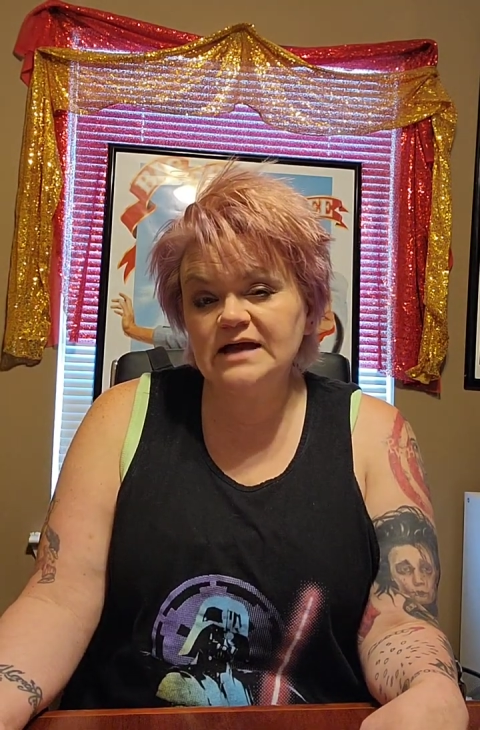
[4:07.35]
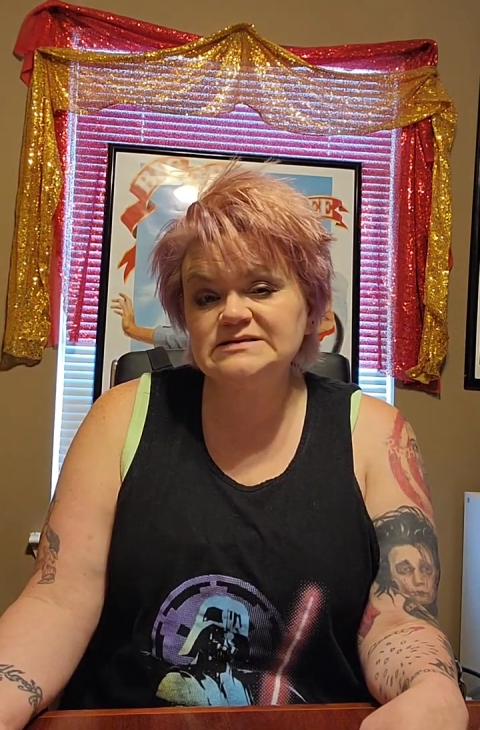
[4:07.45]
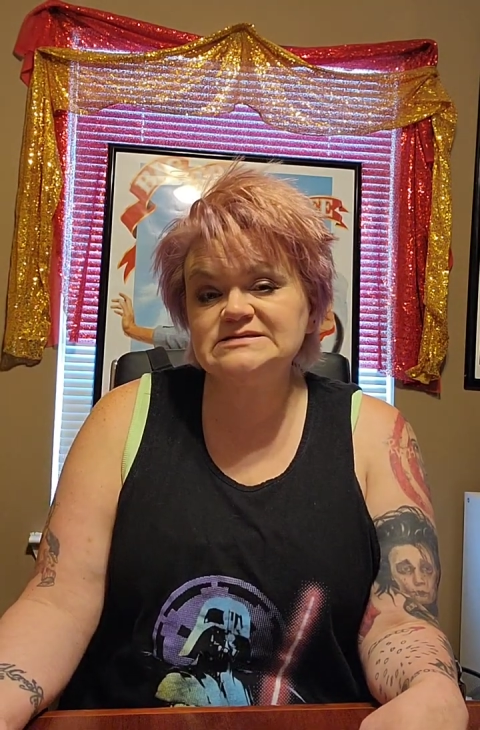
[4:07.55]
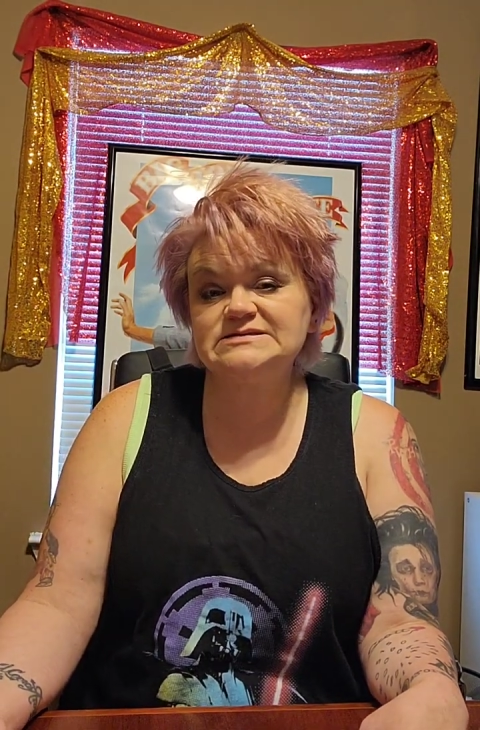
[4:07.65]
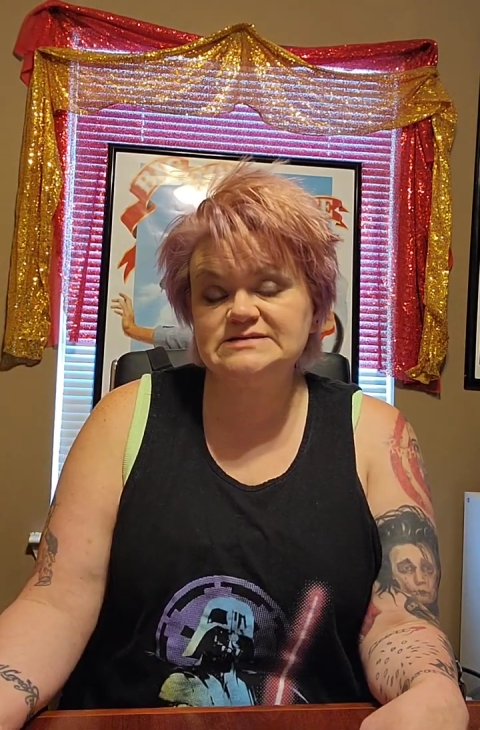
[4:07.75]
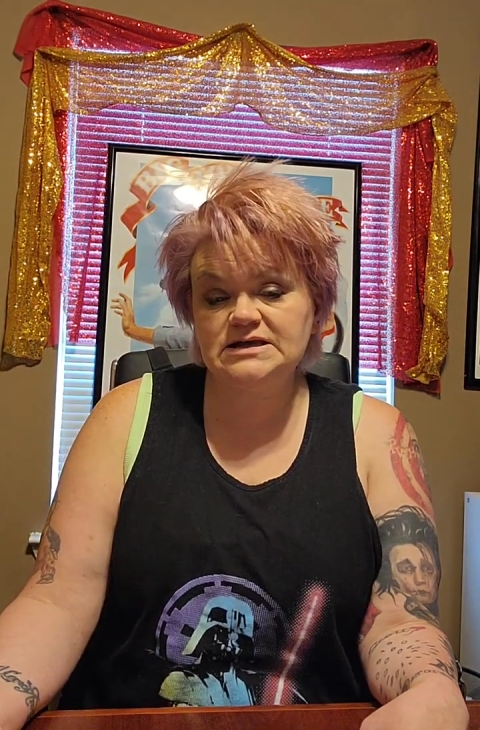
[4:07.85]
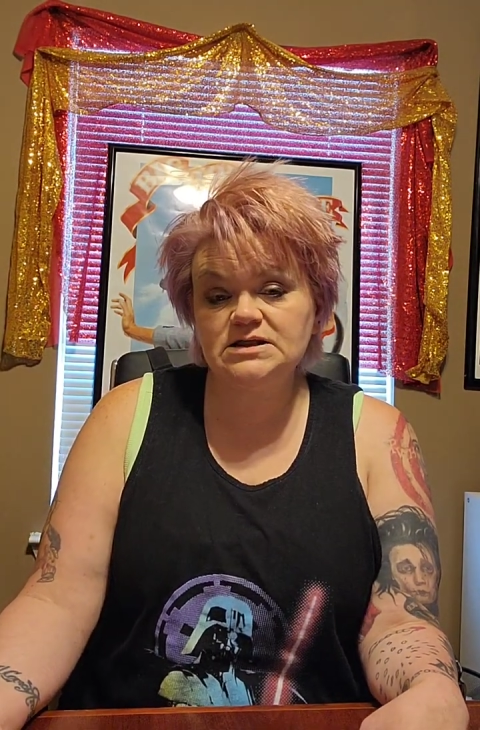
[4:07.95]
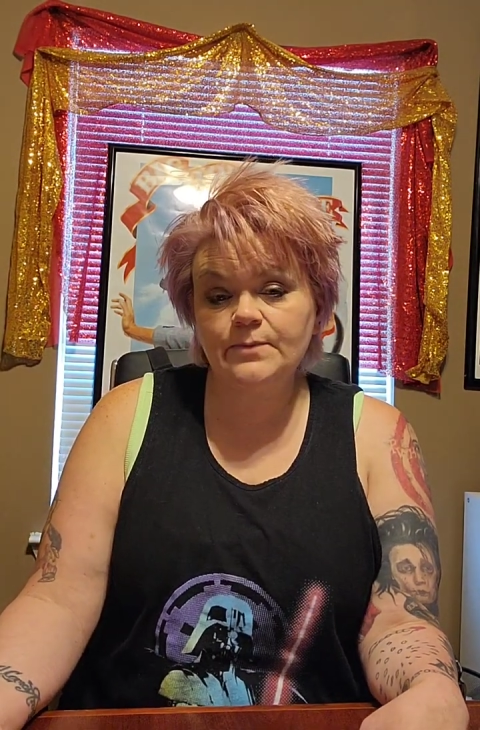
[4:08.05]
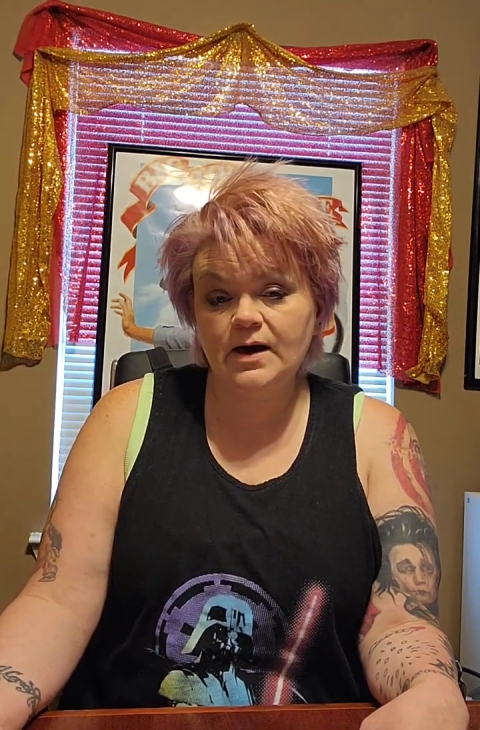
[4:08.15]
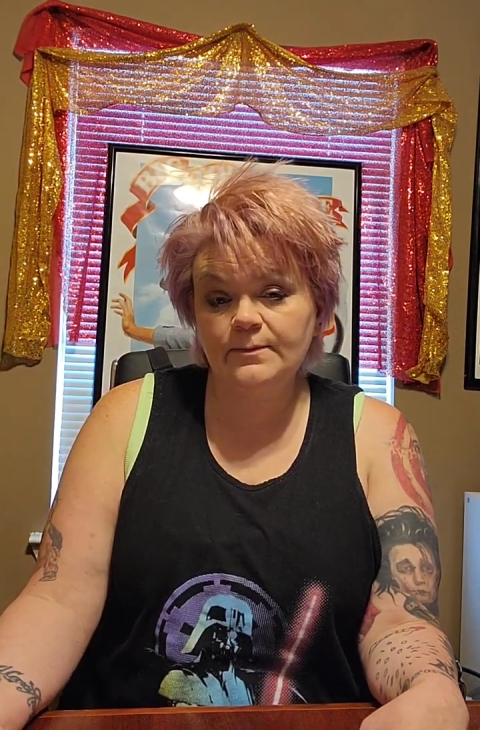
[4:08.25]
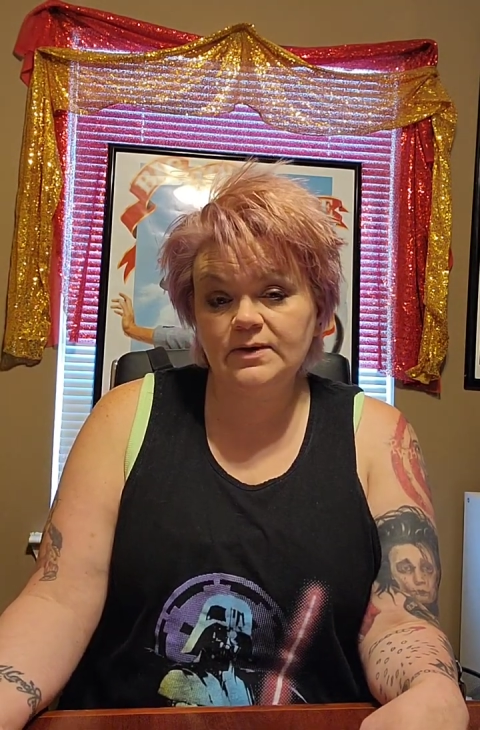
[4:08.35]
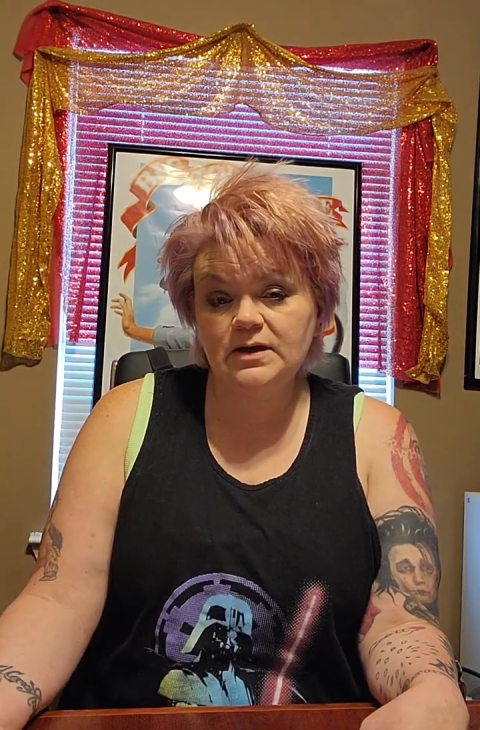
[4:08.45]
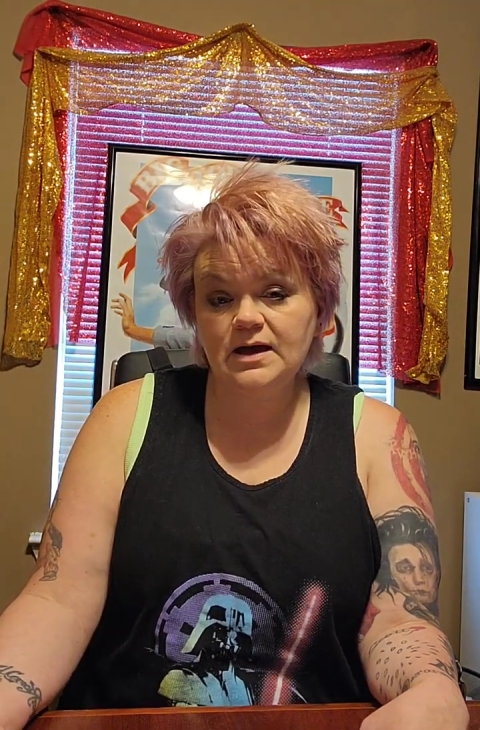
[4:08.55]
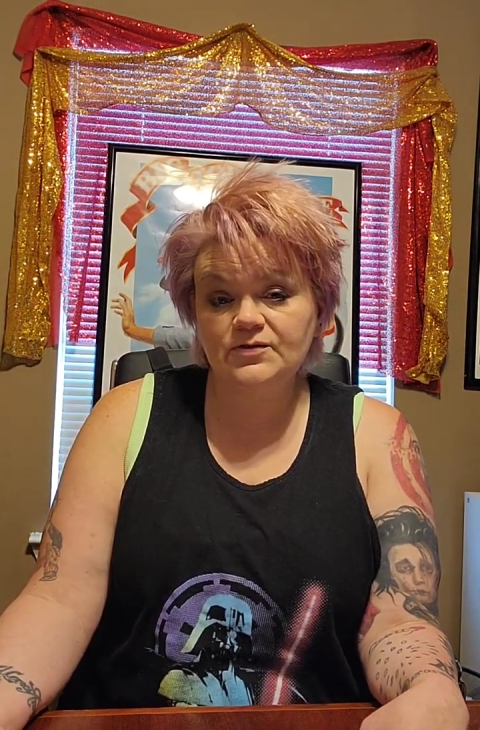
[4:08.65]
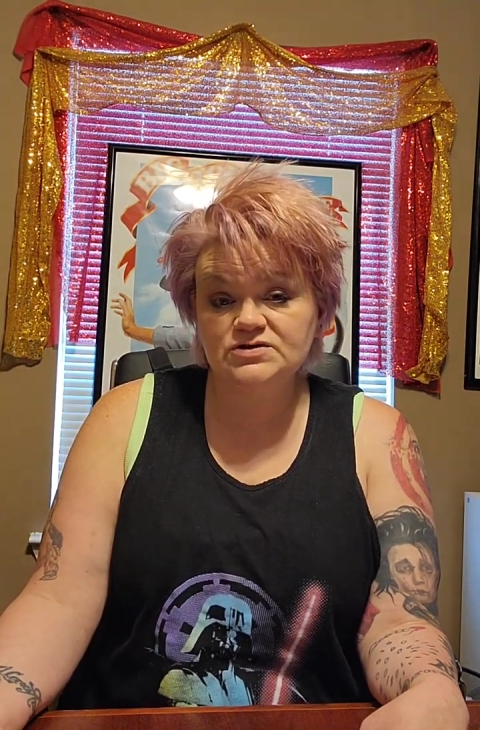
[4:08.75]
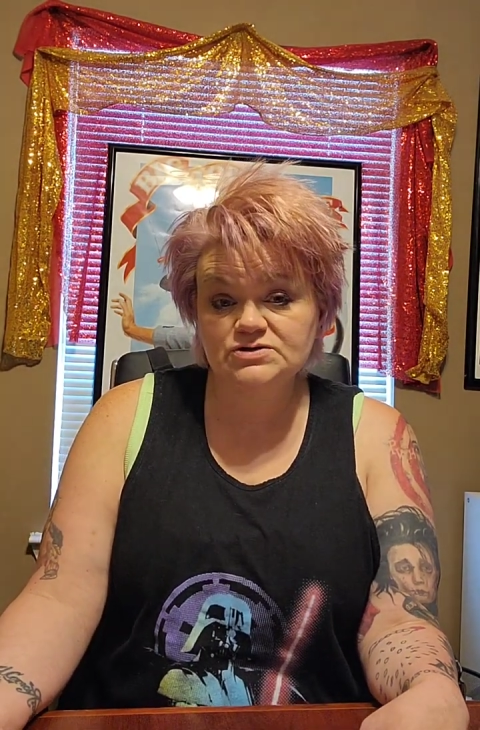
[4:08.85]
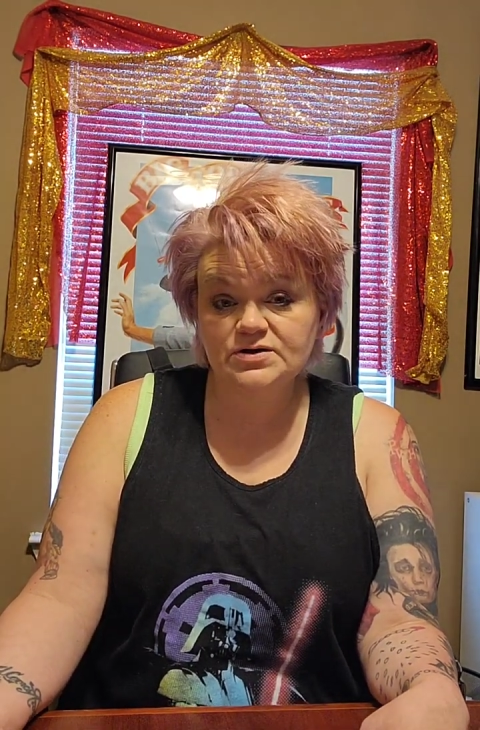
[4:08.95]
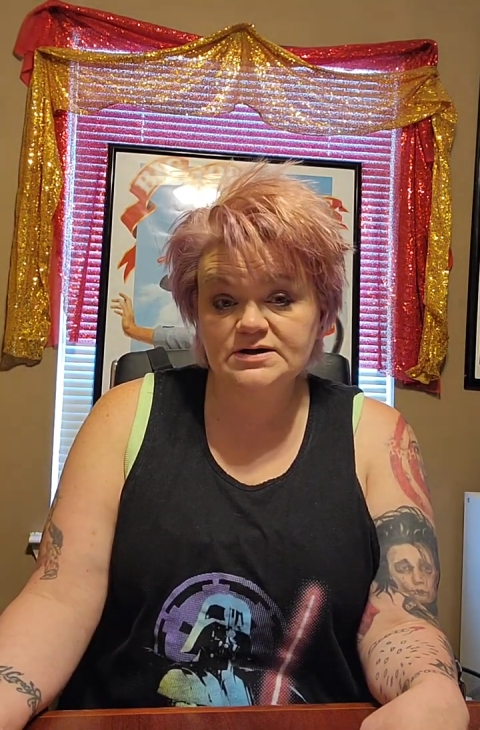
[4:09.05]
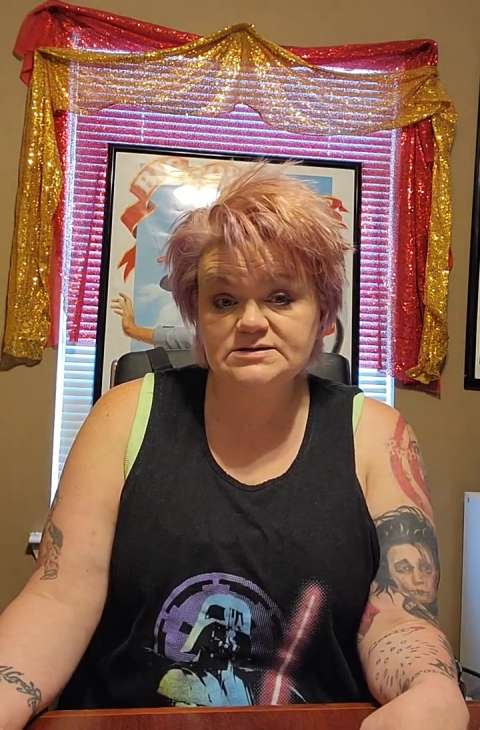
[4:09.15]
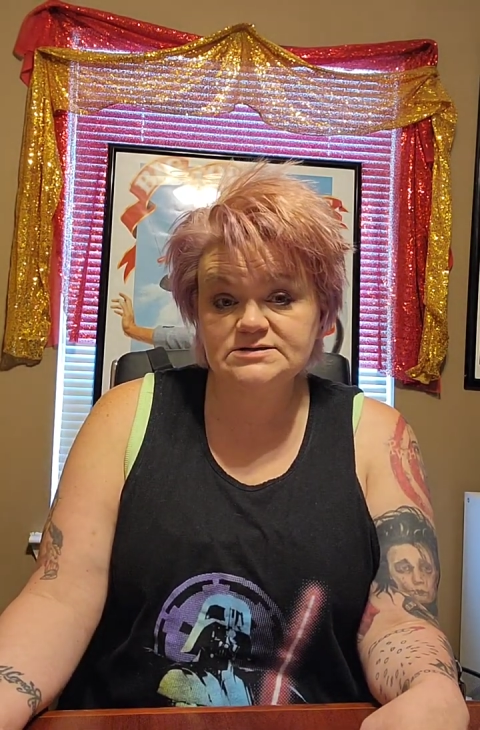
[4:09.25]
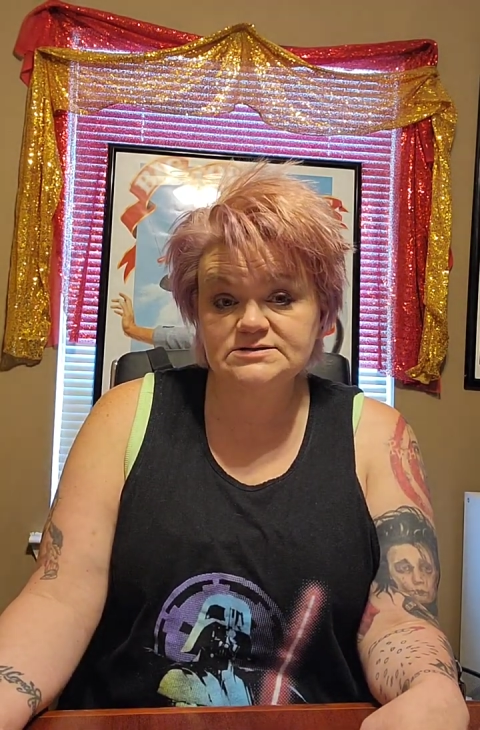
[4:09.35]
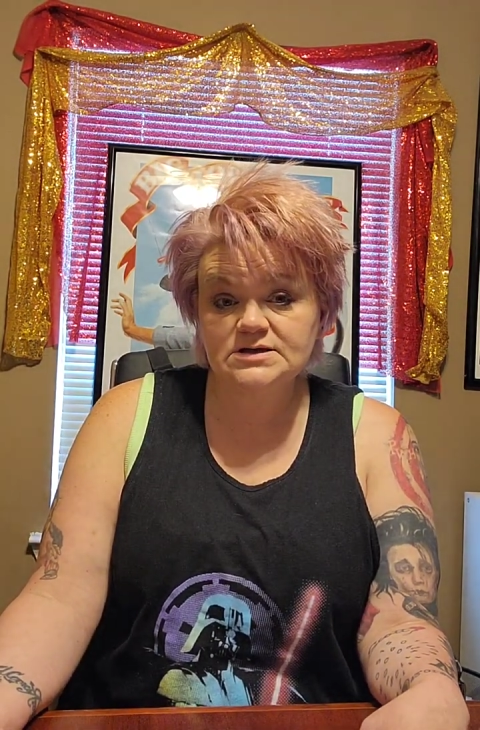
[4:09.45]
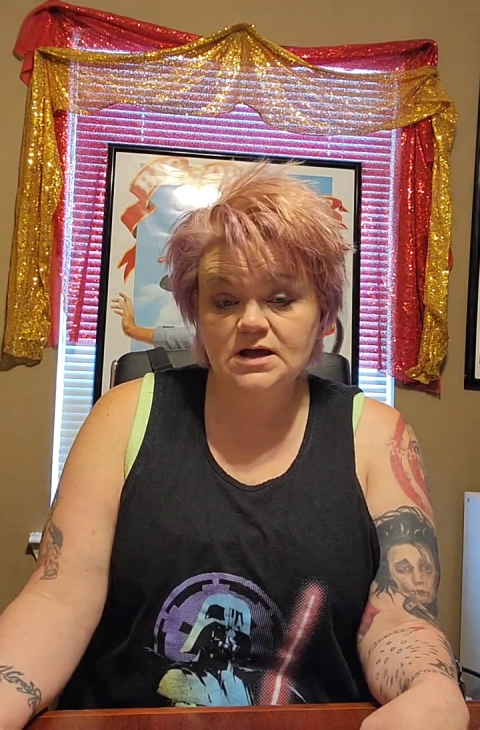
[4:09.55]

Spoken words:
and see the puppy at the circus,